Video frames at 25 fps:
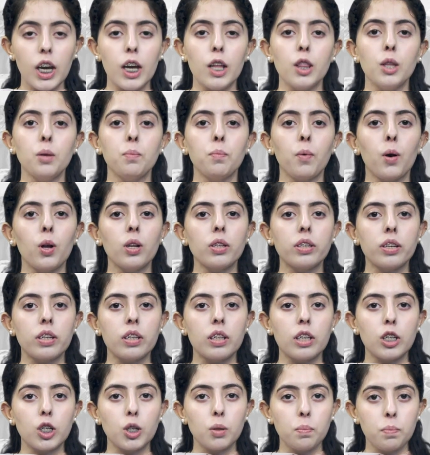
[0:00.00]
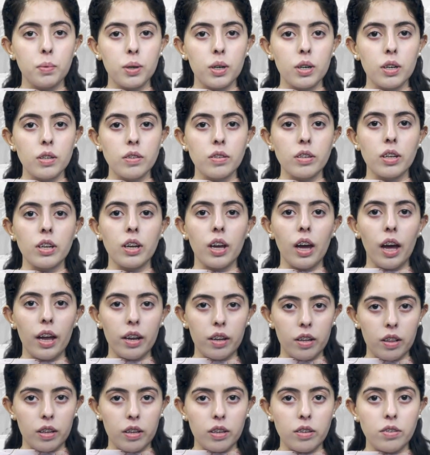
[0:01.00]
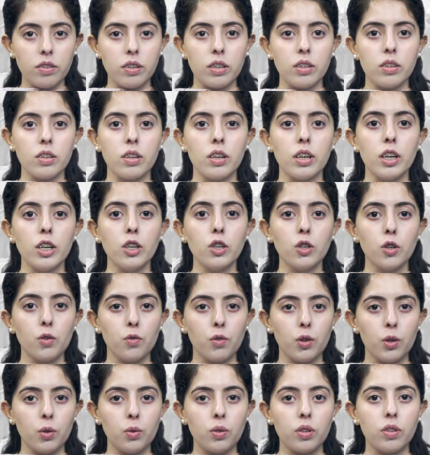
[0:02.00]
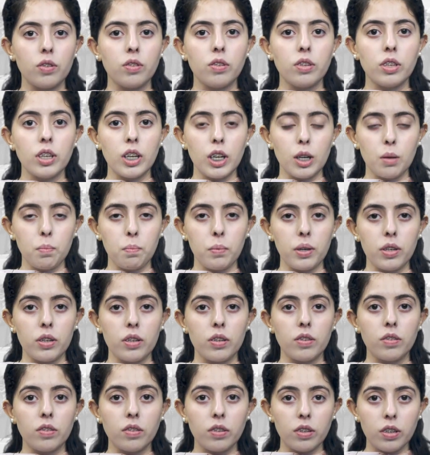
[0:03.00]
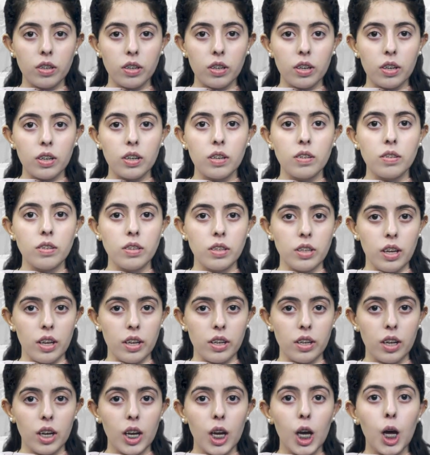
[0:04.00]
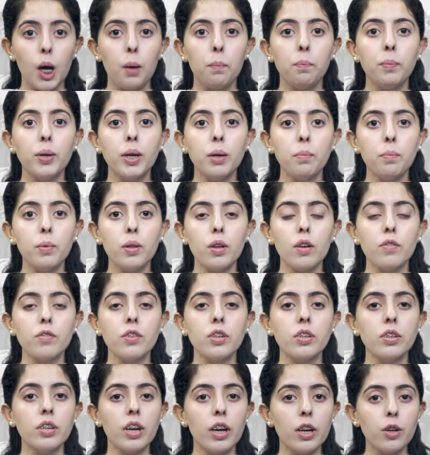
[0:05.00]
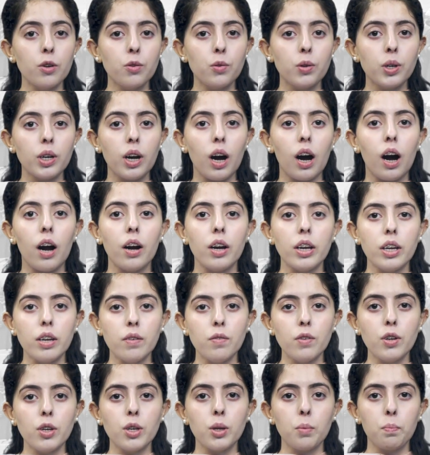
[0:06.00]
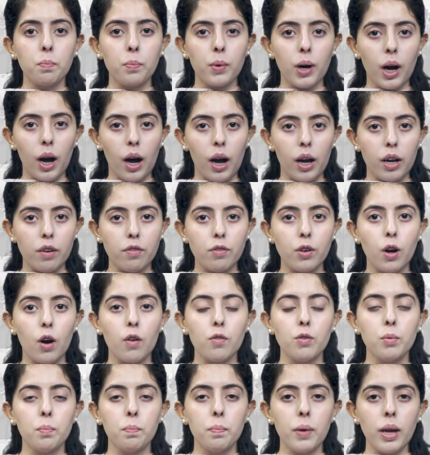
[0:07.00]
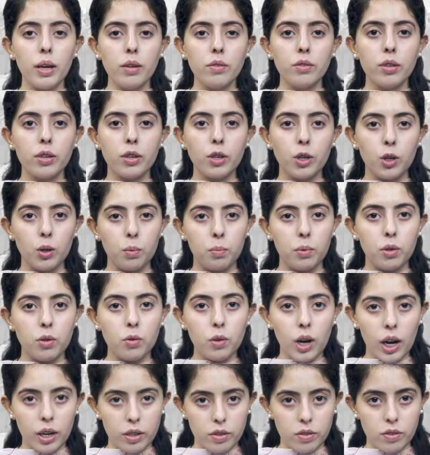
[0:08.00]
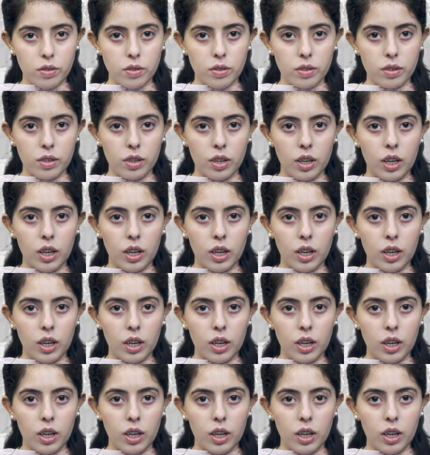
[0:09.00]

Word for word: The political experts and analysts in their interviews and statement in Srinagar said, people of the territory are even deprived of the basic human rights.